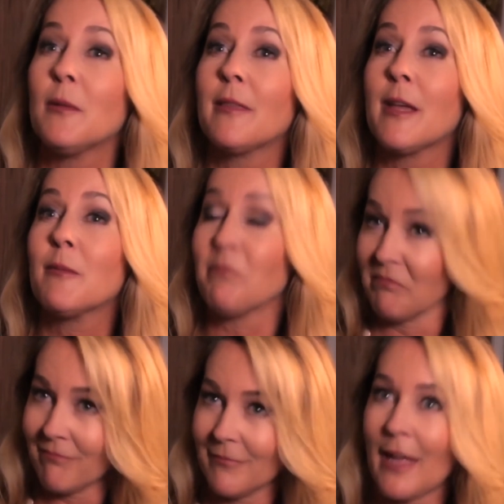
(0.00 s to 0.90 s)
I think
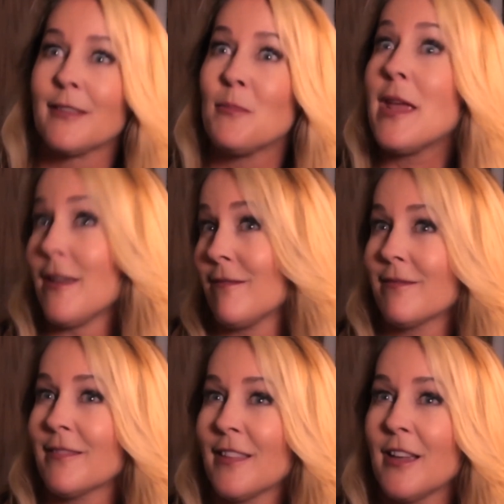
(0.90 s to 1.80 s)
that's me.
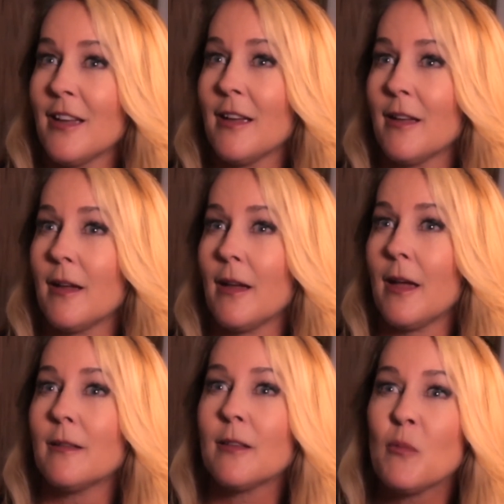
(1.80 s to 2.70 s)

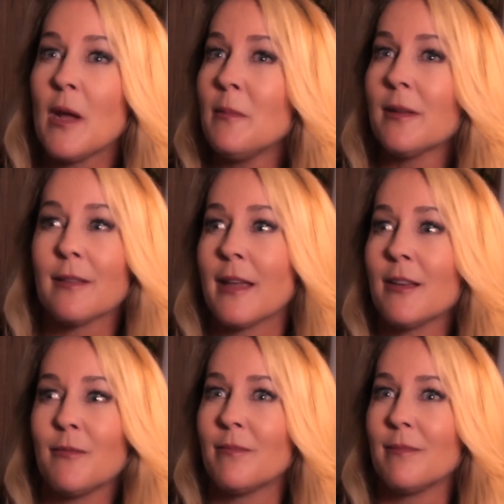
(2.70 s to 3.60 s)
And sometimes it's like
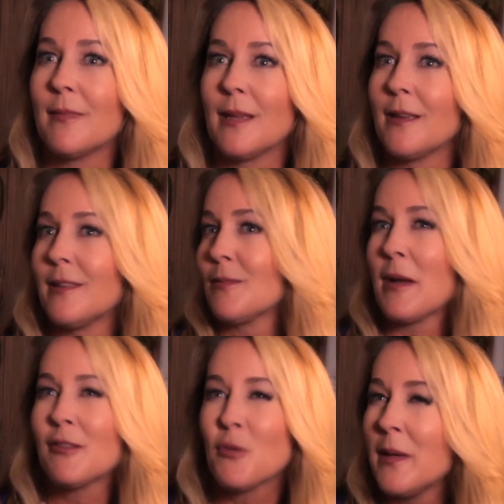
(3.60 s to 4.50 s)
it's my
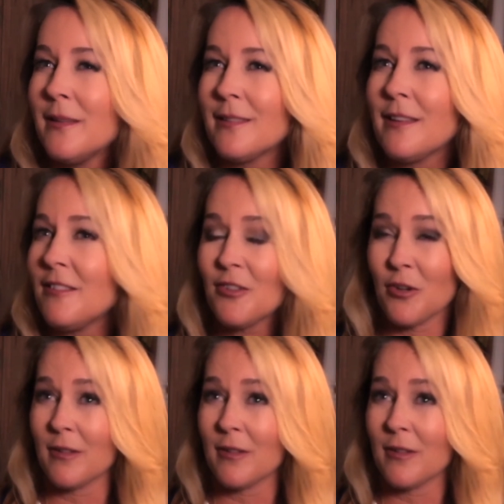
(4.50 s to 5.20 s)
twin sister or